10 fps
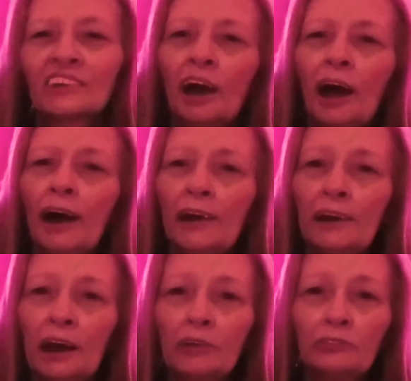Hi,
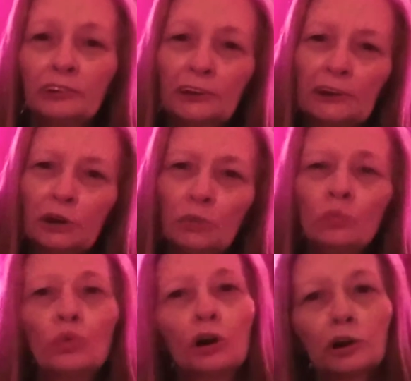I'm Velina.
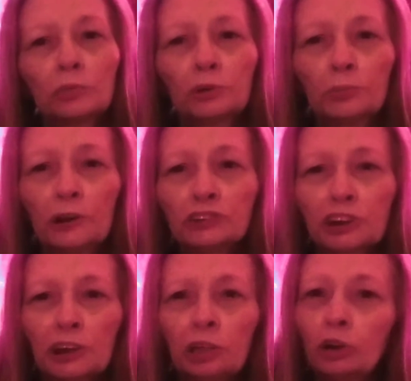Welcome to my
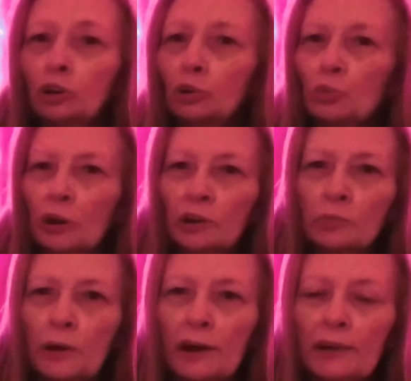channel, or welcome
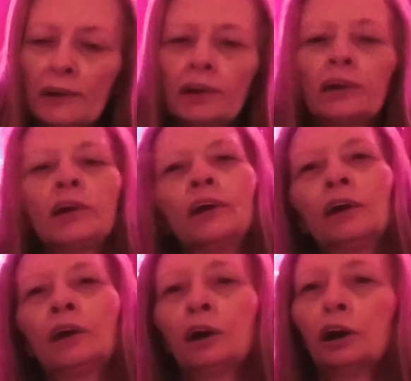back.
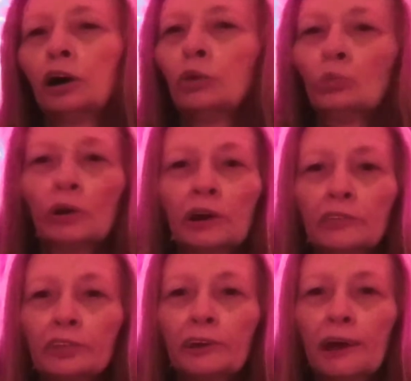Whatever
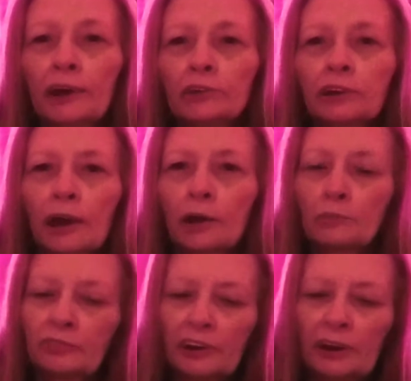the case, I'm
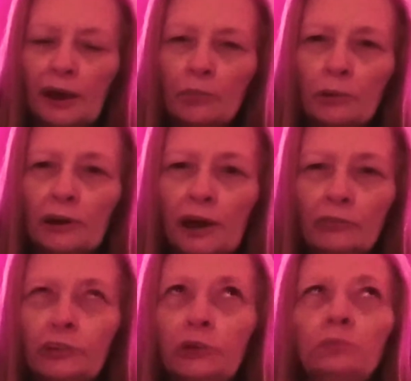very happy to have
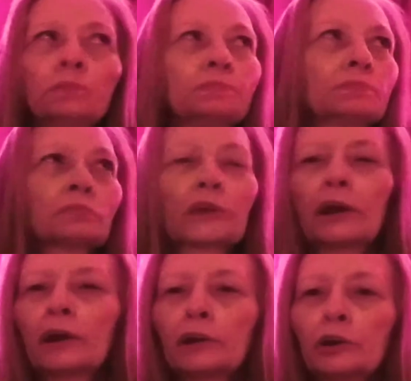you. And
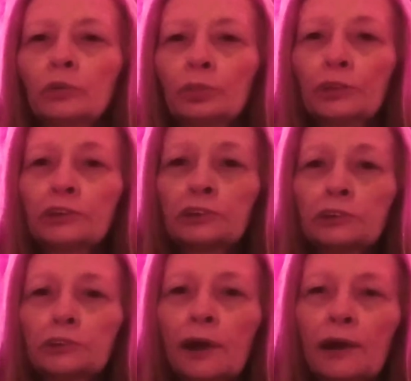I know this
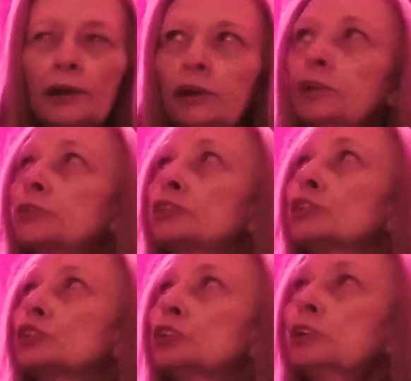is a different
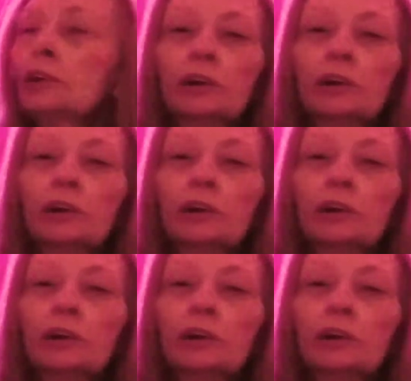look.